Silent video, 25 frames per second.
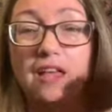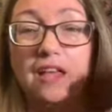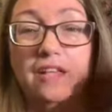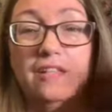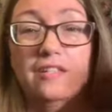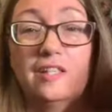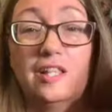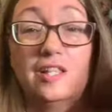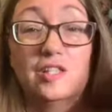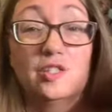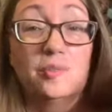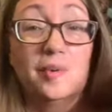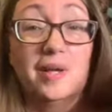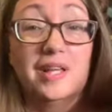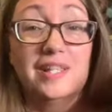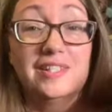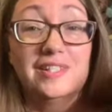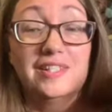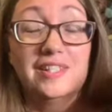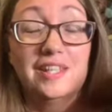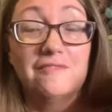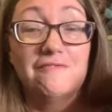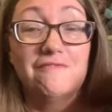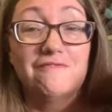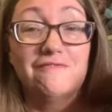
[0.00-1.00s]
That's why it's
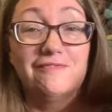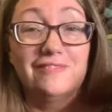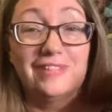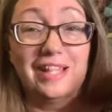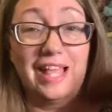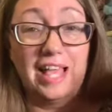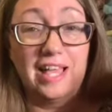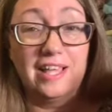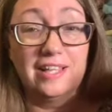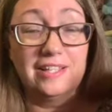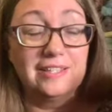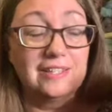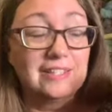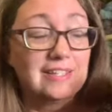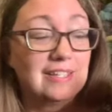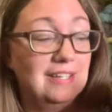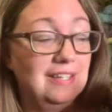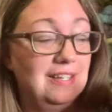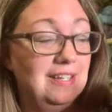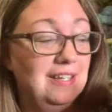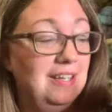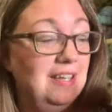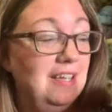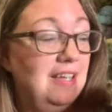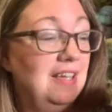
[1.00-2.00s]
knit flat.
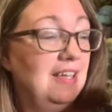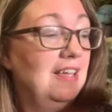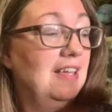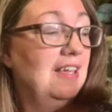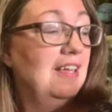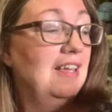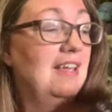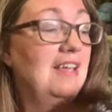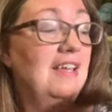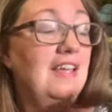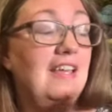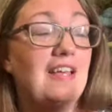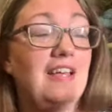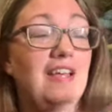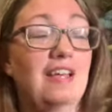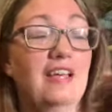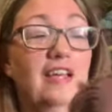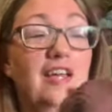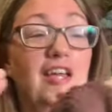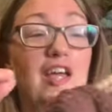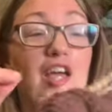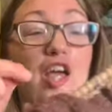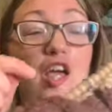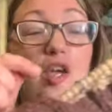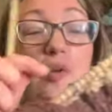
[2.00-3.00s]

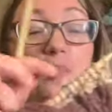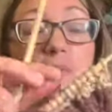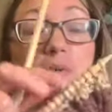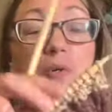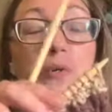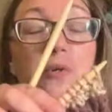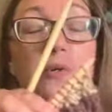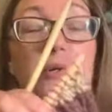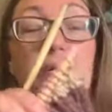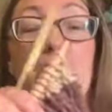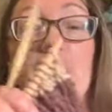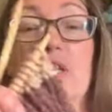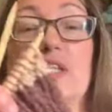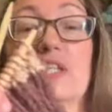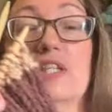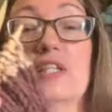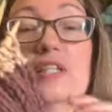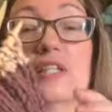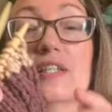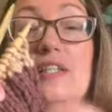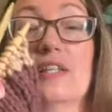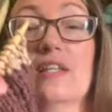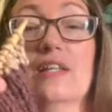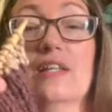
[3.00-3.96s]
I put